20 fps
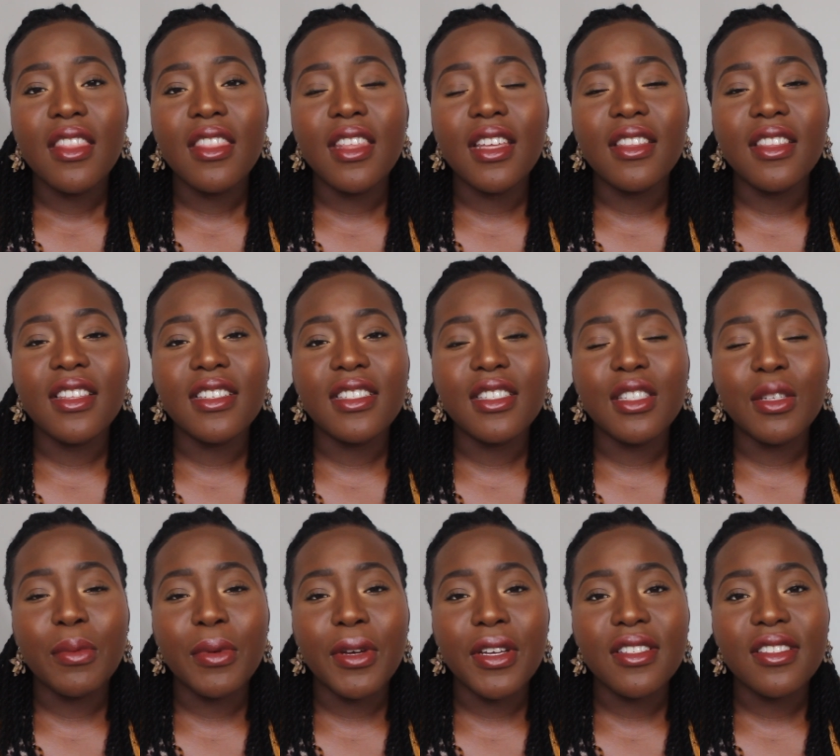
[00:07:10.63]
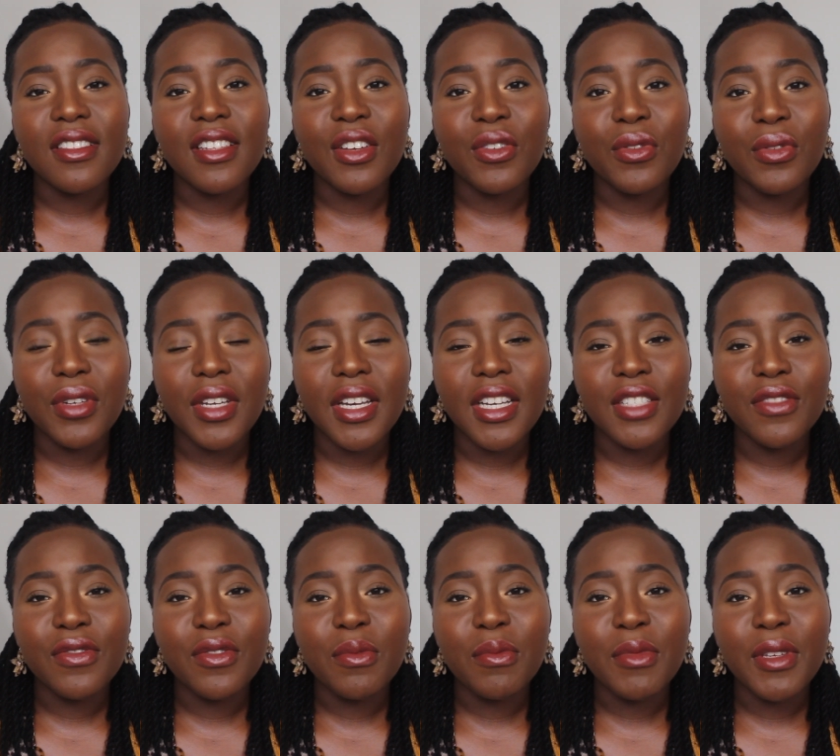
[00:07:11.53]
that this is the person that God
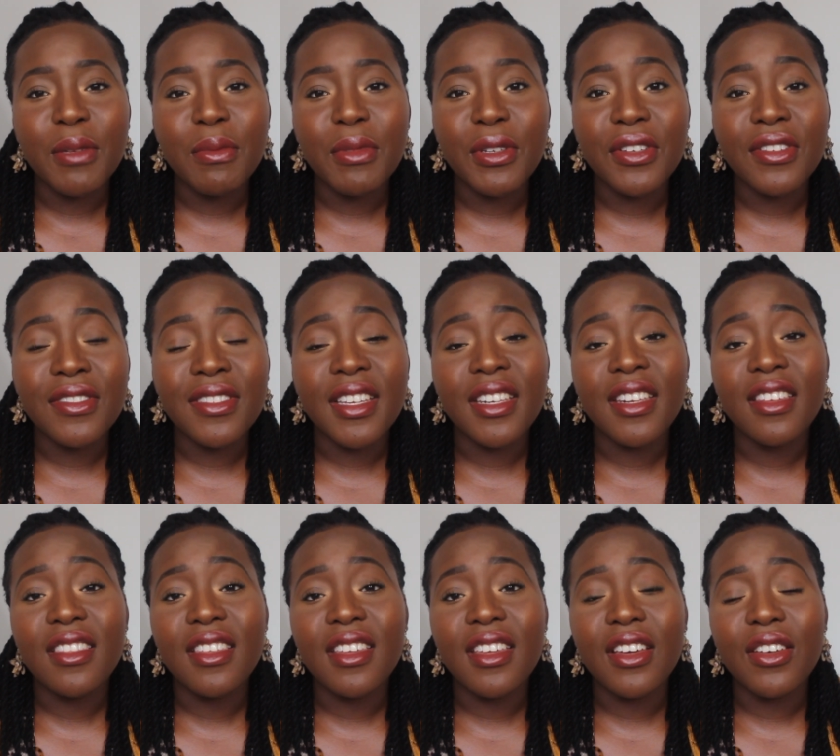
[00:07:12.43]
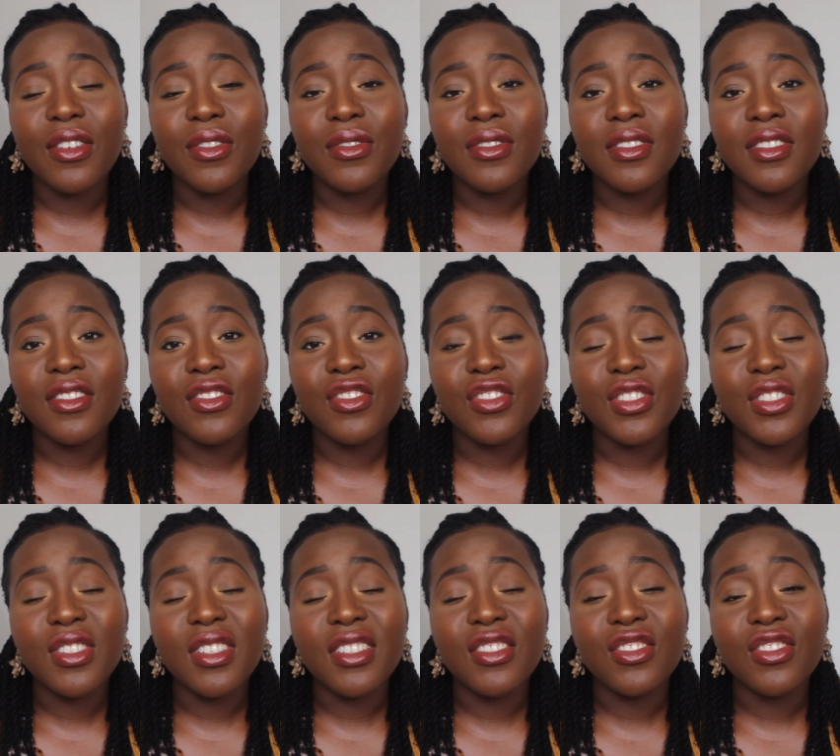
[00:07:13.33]
has for me, because anything else
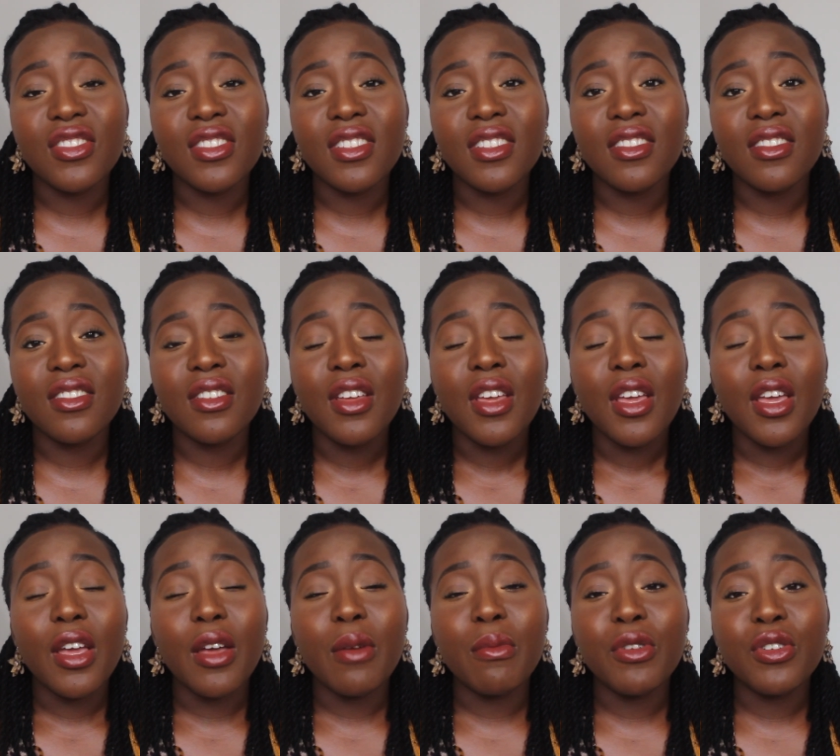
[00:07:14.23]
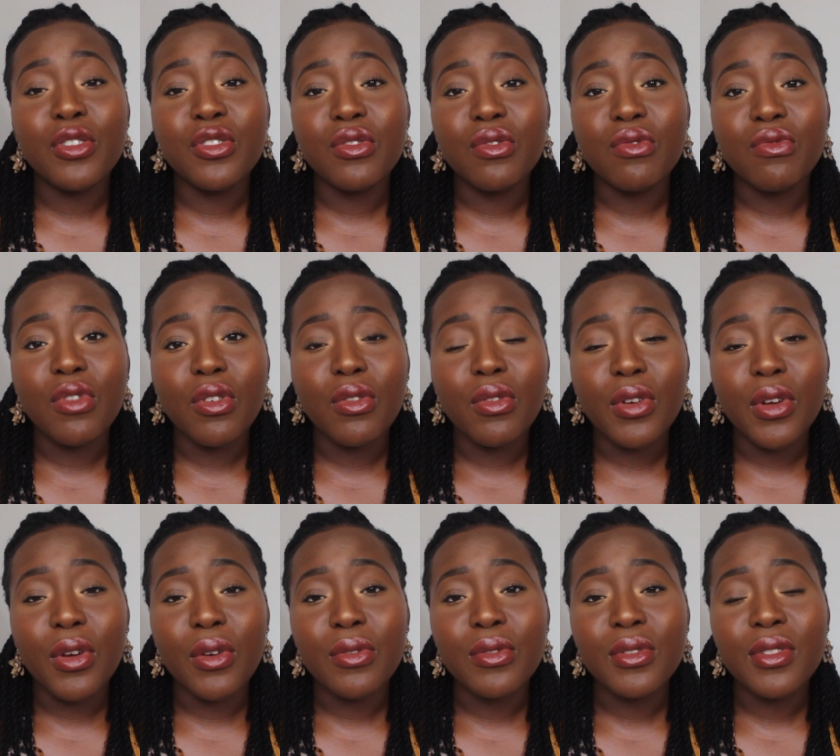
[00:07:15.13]
it's just an emotional roller
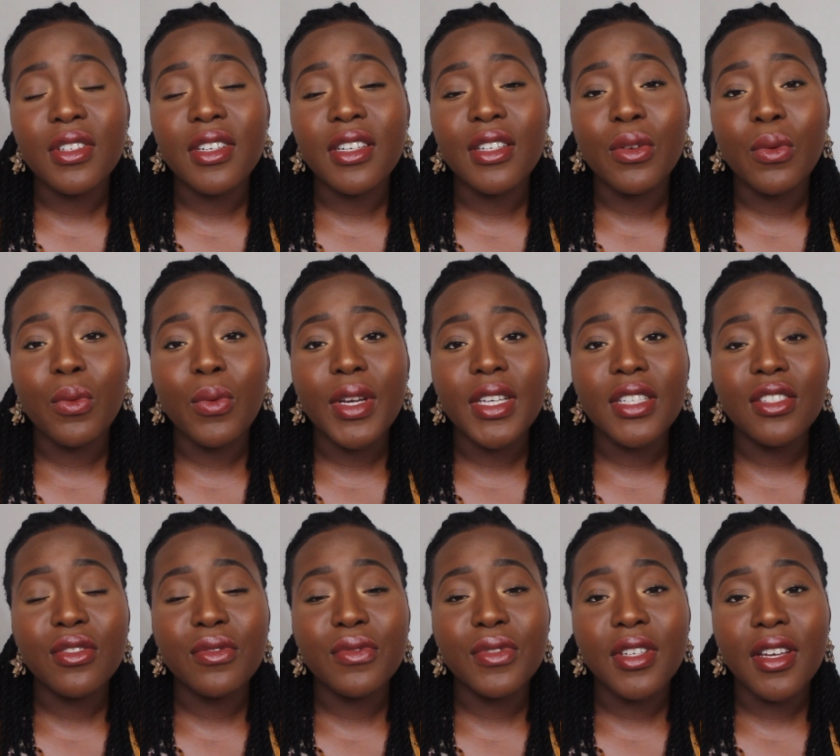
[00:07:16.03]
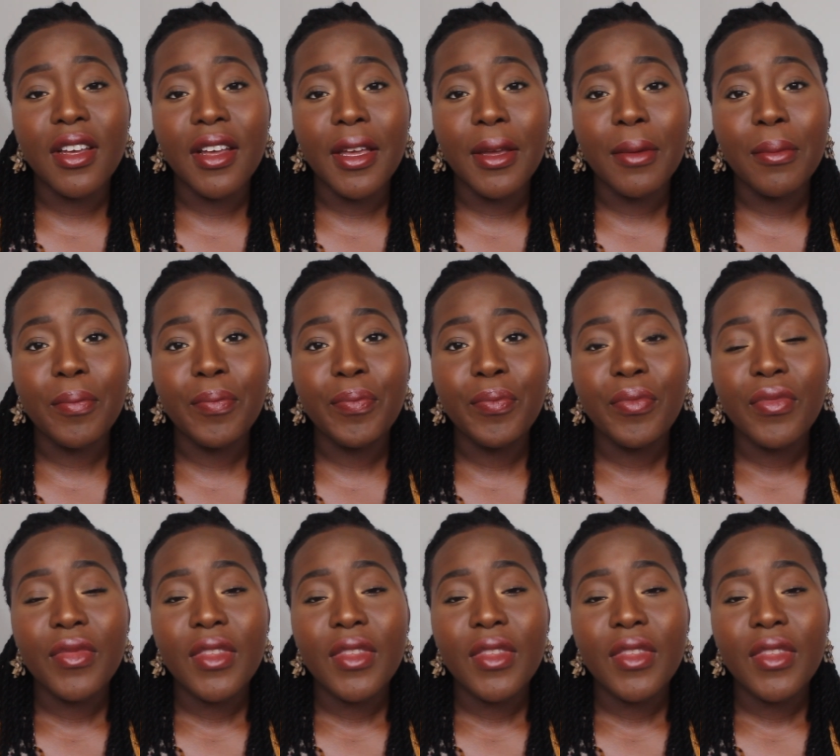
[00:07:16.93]
coaster and a waste of time.